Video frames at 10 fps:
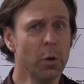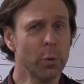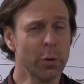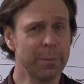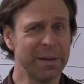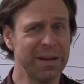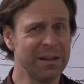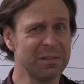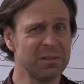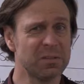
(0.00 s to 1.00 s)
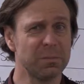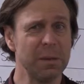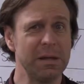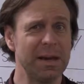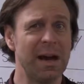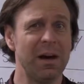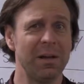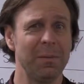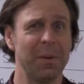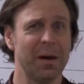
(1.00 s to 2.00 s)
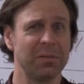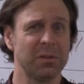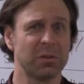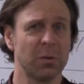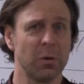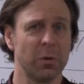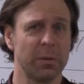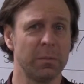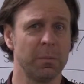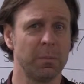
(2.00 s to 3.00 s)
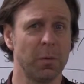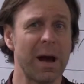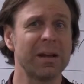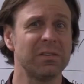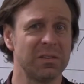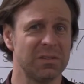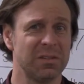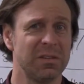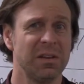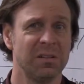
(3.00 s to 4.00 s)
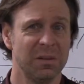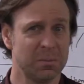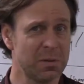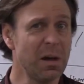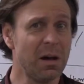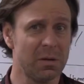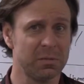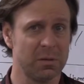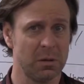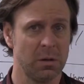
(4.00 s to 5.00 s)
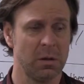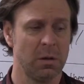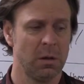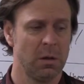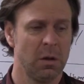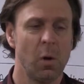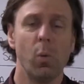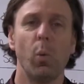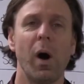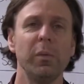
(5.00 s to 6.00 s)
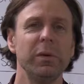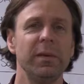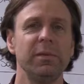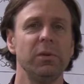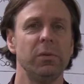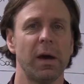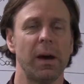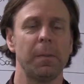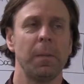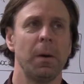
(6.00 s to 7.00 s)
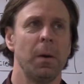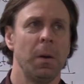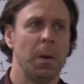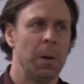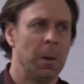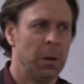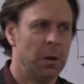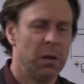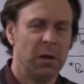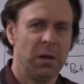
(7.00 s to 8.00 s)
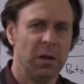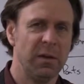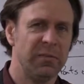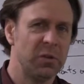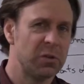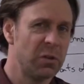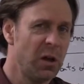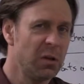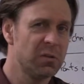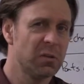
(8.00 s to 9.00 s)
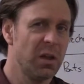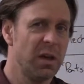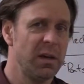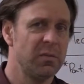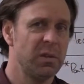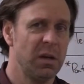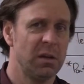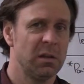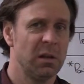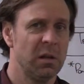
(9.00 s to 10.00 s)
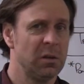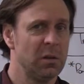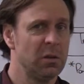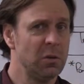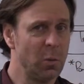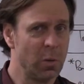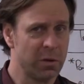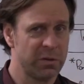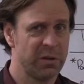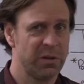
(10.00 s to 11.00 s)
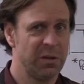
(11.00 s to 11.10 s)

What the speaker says: who are beginning to speak out about this growing practice themselves. Why would they do that? If you saw slaves in the North,